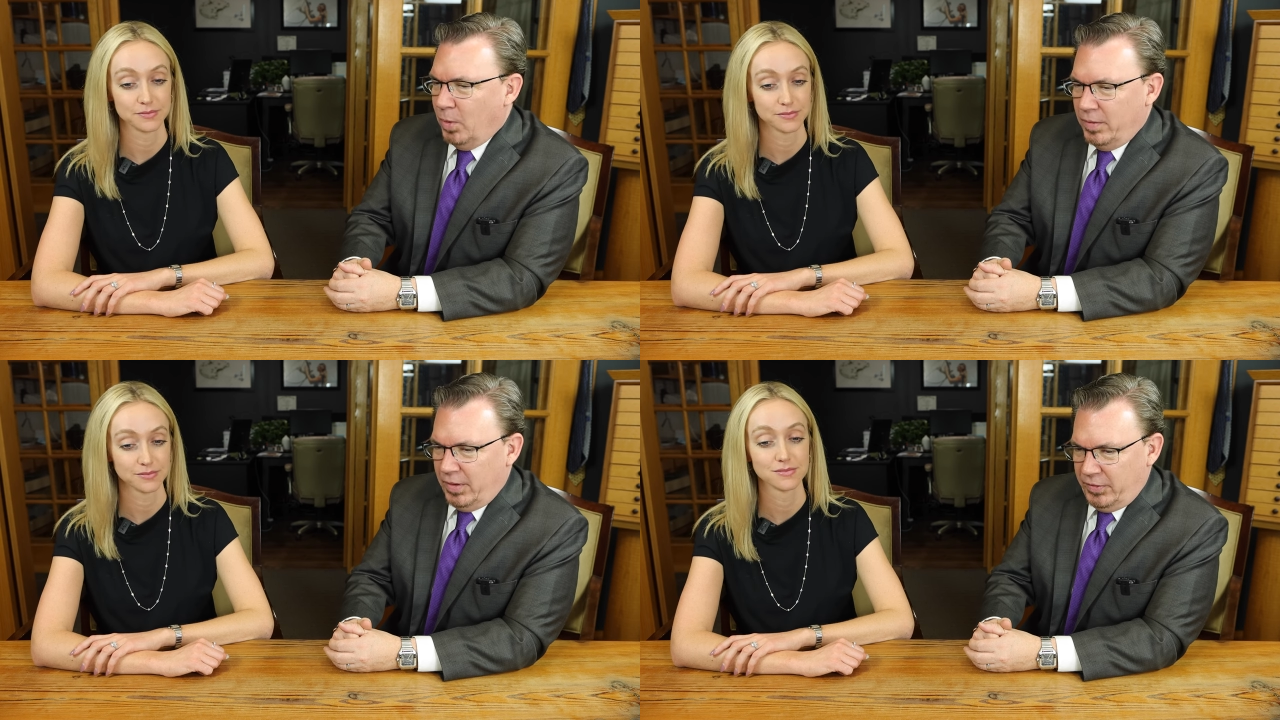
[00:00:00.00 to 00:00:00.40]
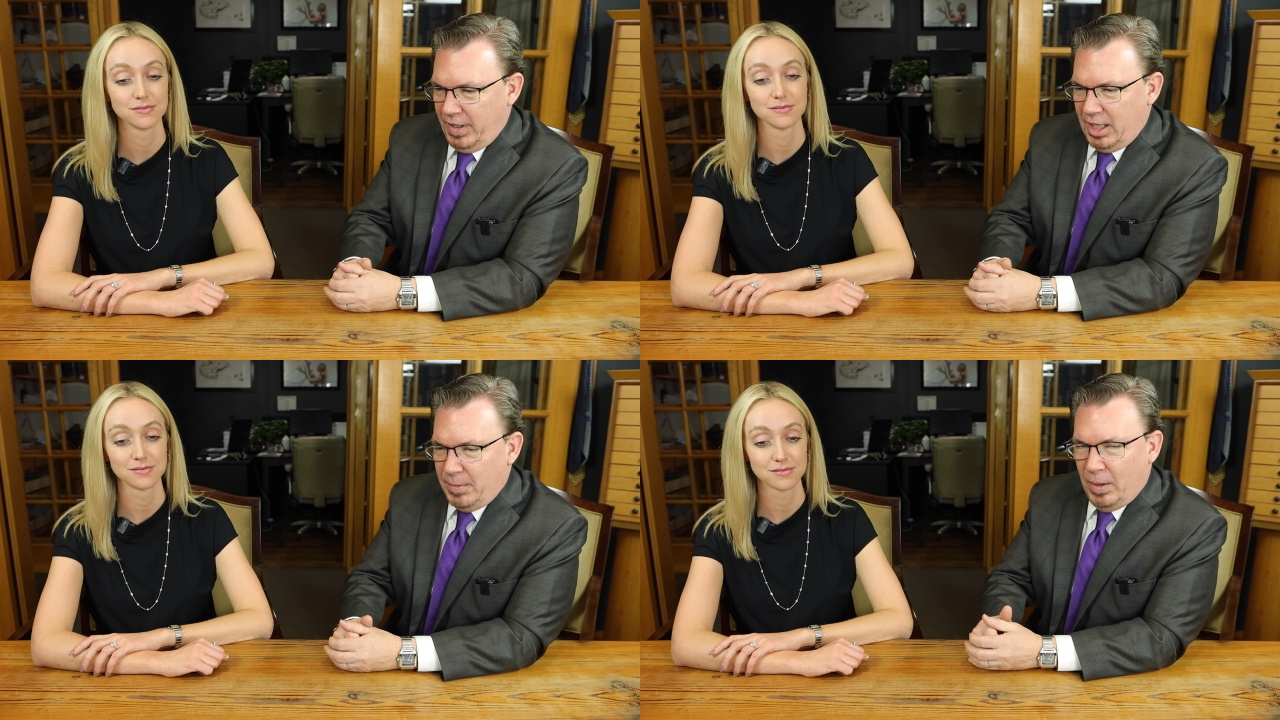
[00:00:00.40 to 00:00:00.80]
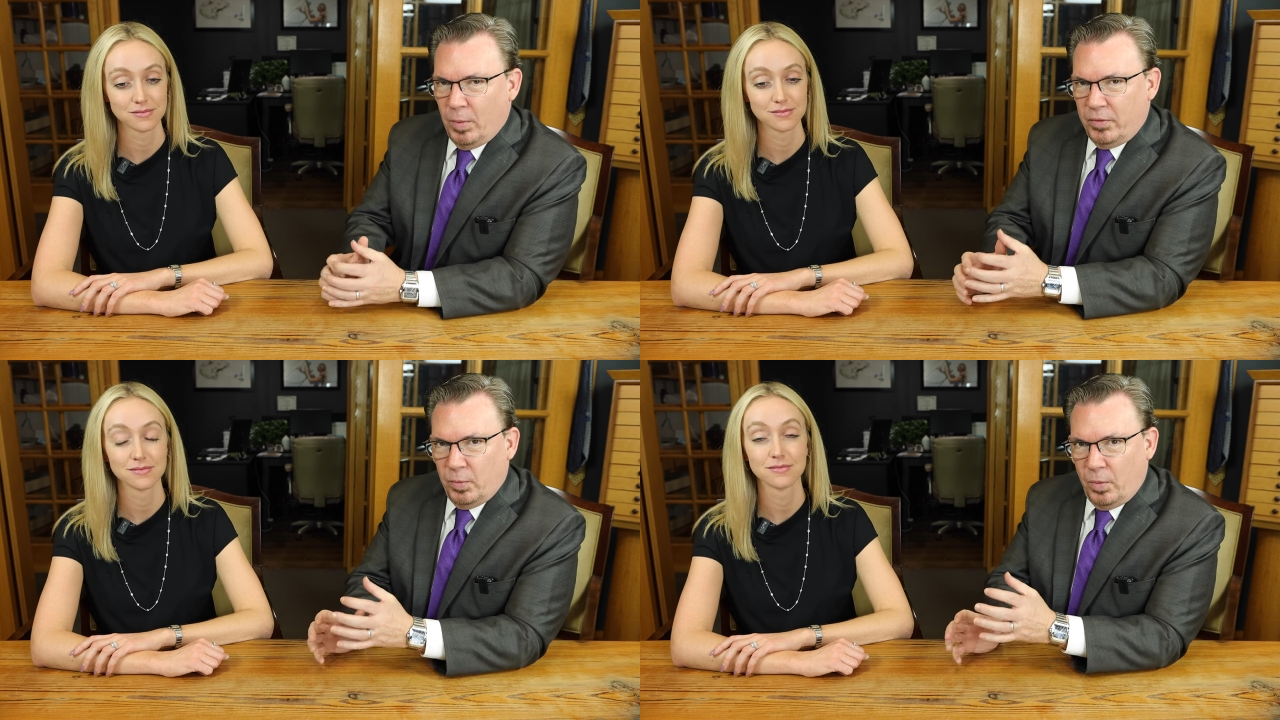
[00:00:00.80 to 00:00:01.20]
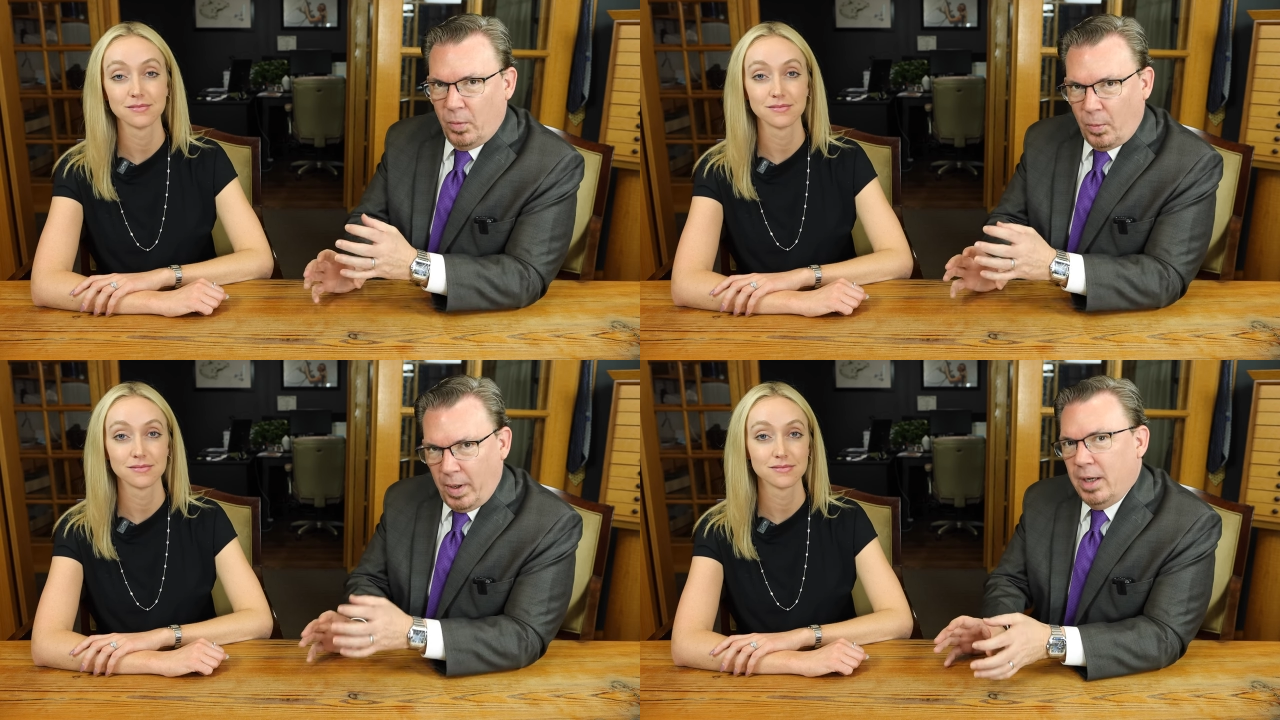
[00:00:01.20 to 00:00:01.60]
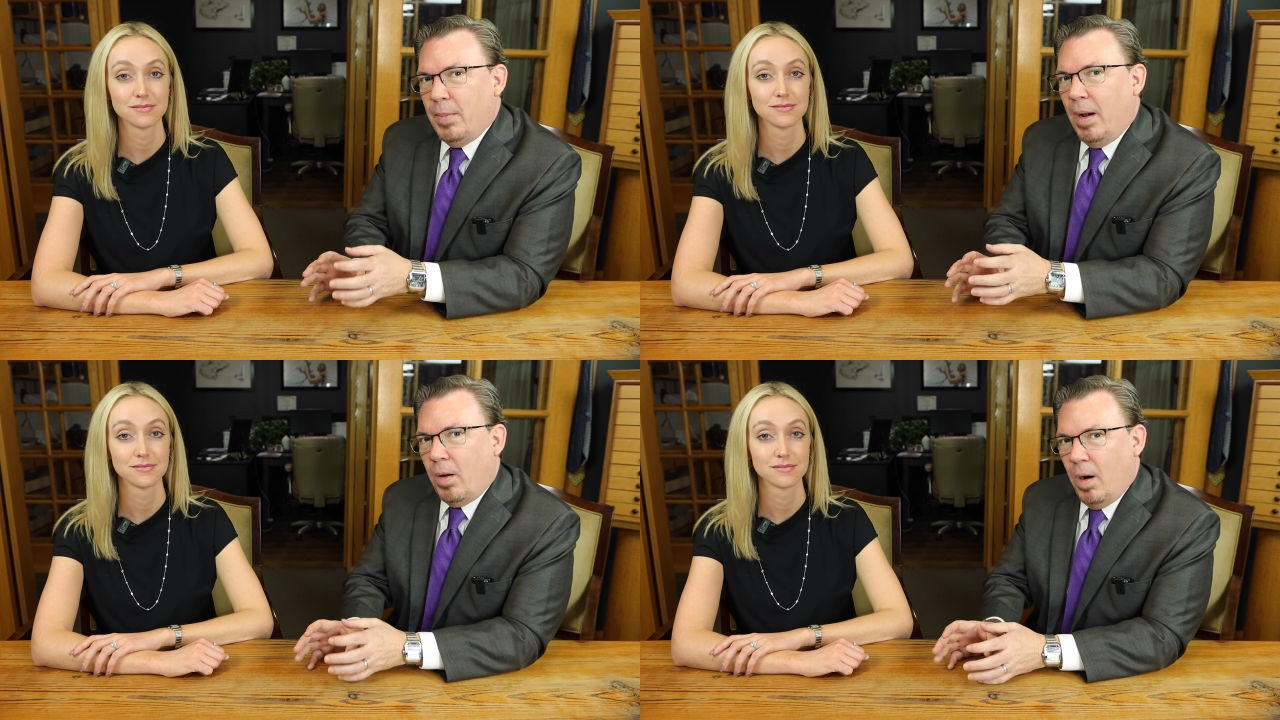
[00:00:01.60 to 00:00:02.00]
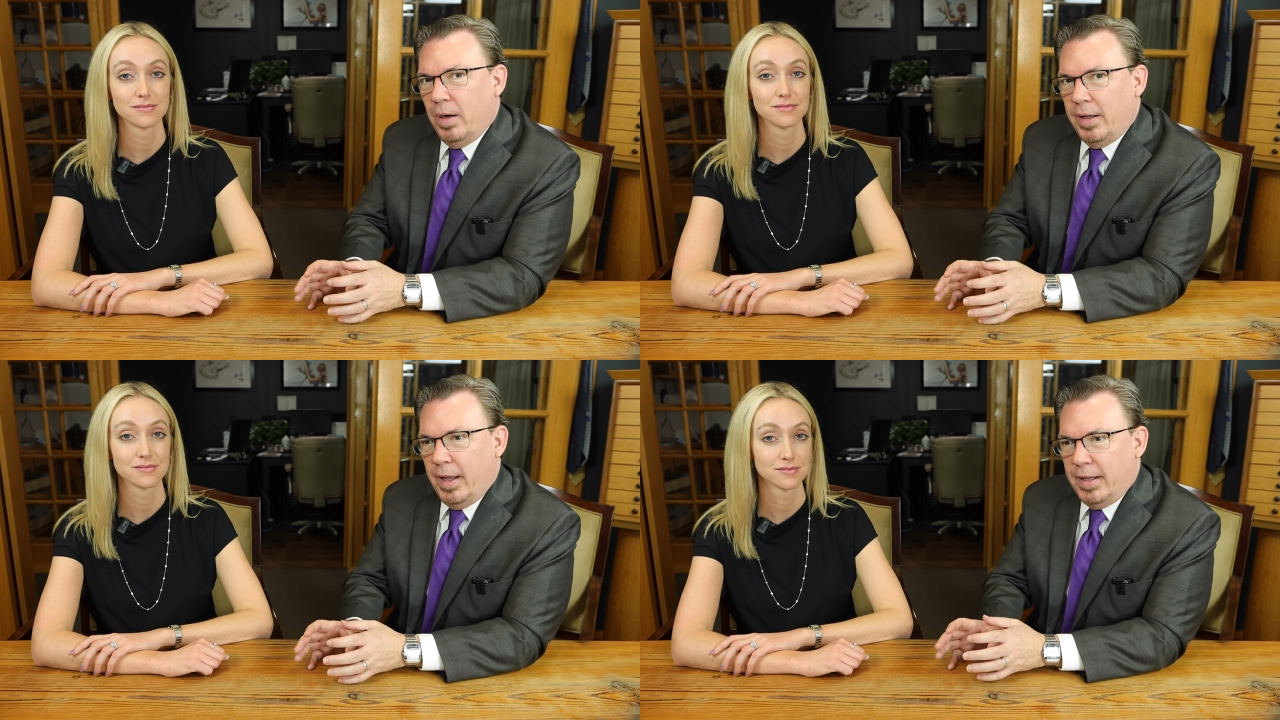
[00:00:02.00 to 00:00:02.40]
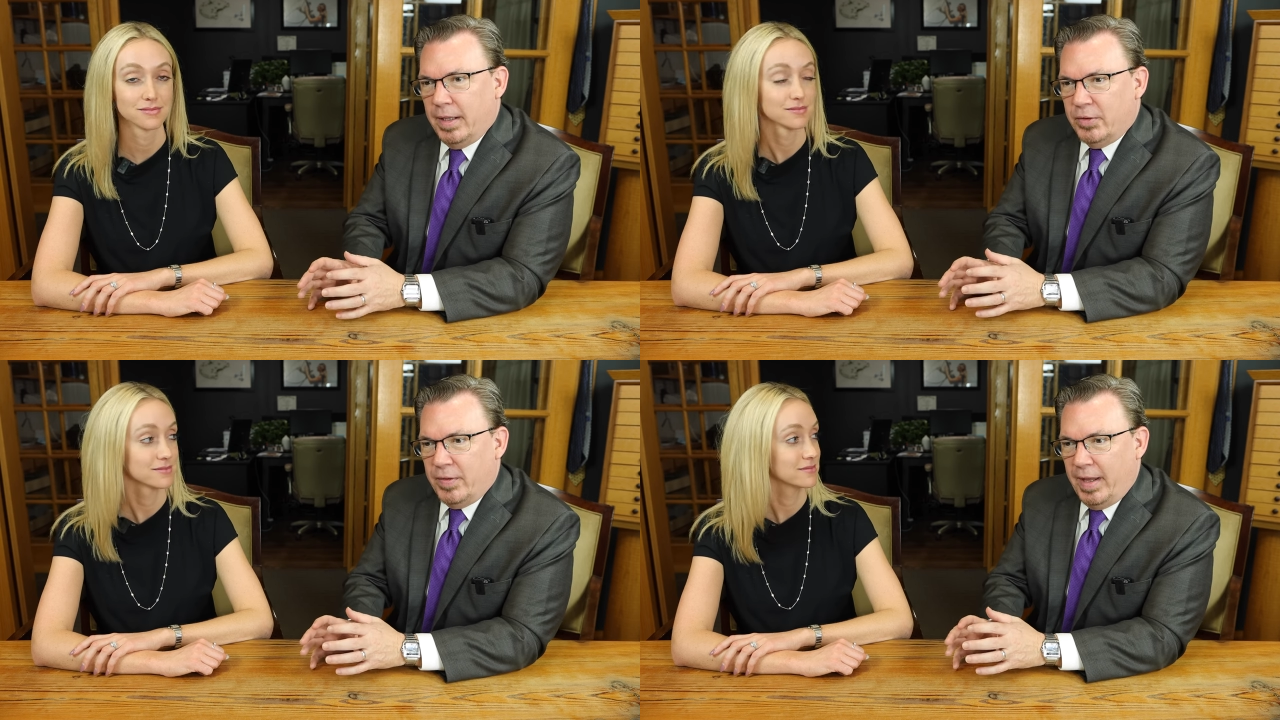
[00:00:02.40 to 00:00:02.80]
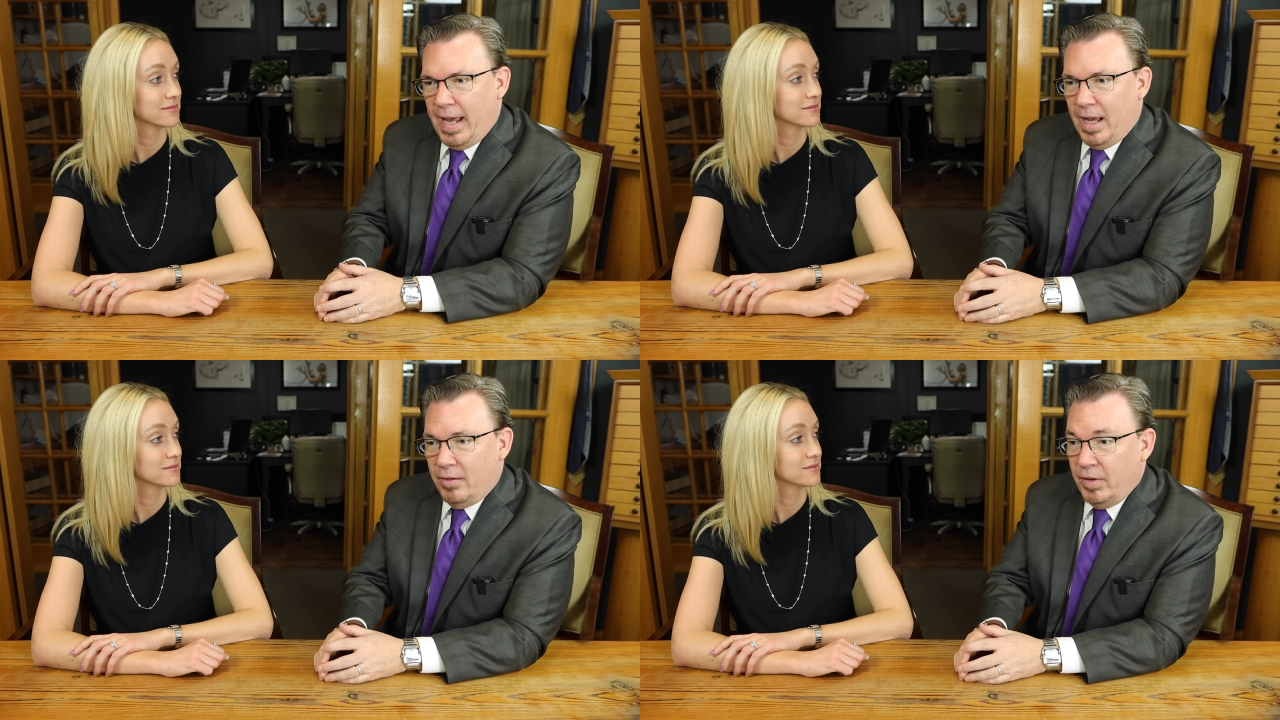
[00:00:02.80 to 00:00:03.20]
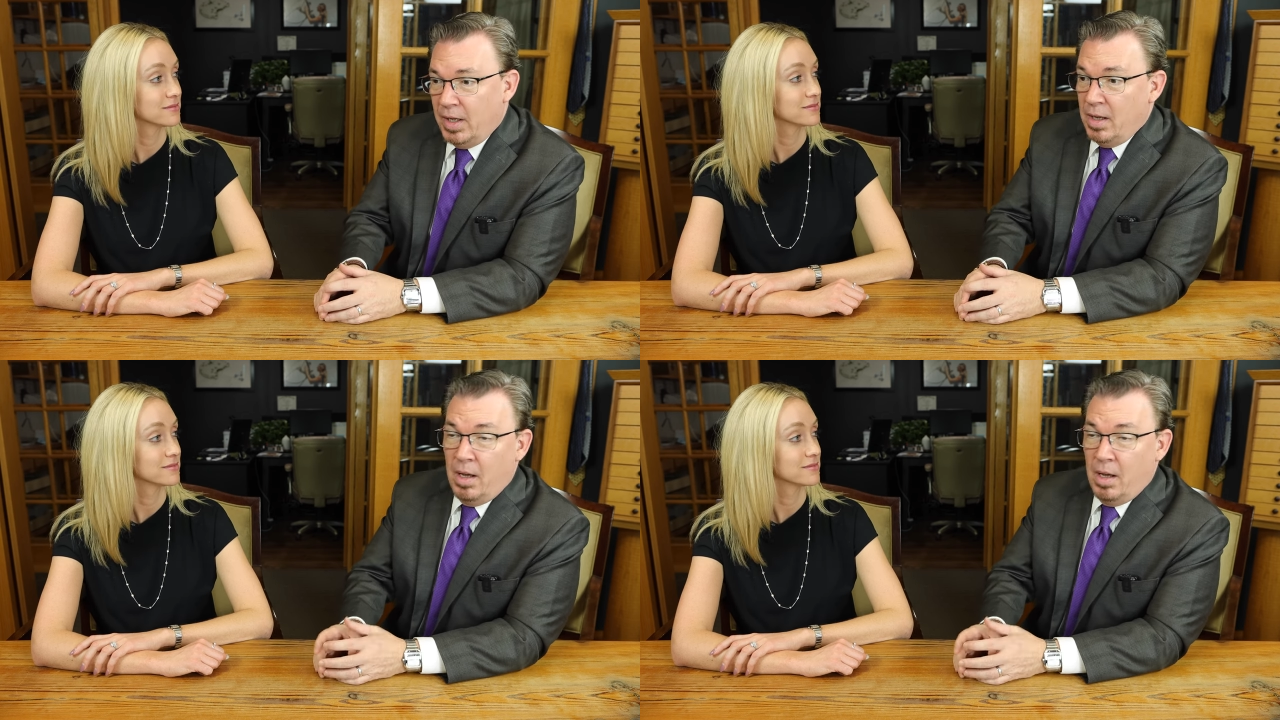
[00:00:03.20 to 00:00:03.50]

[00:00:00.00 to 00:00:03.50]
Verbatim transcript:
Speaker 1: more the same. And what's great about Cartier is they have